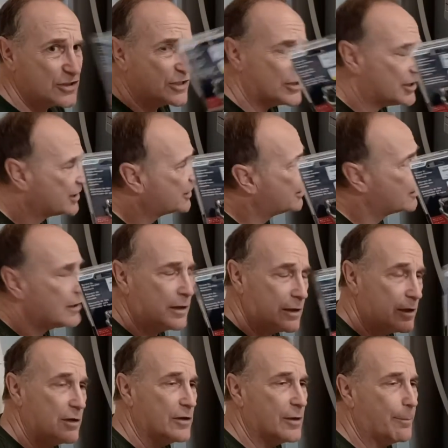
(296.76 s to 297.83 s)
as it did
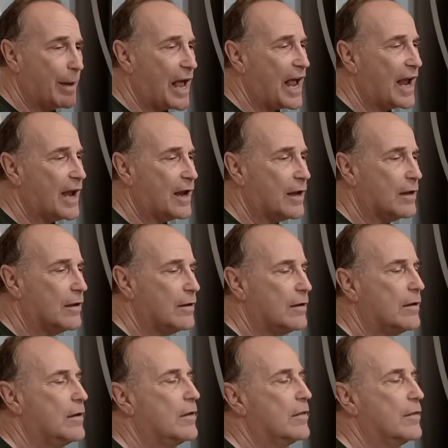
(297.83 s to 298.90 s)
to buy
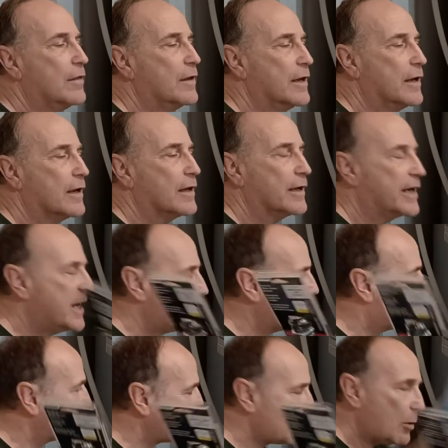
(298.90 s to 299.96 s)
the uh,
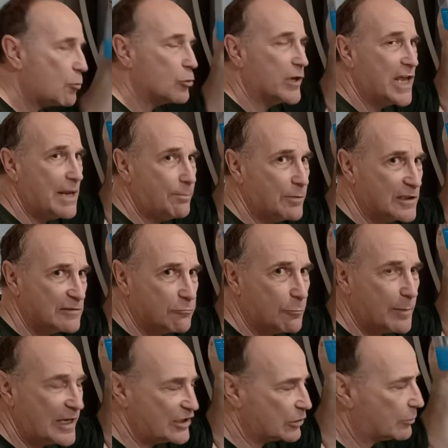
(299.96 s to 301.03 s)
heating element. But we'll keep this.
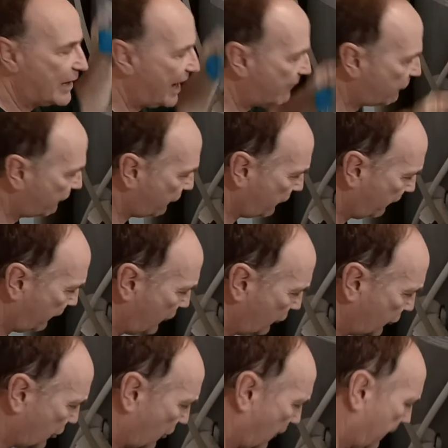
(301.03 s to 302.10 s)
We'll make sure we have it for the
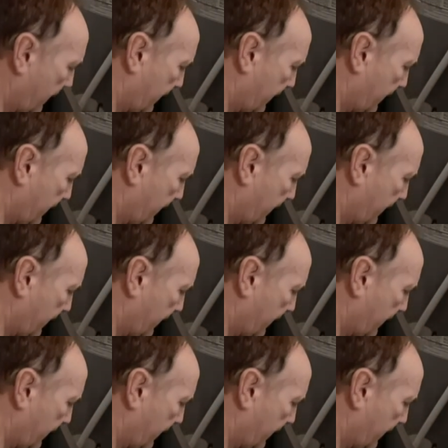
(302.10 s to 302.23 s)
future.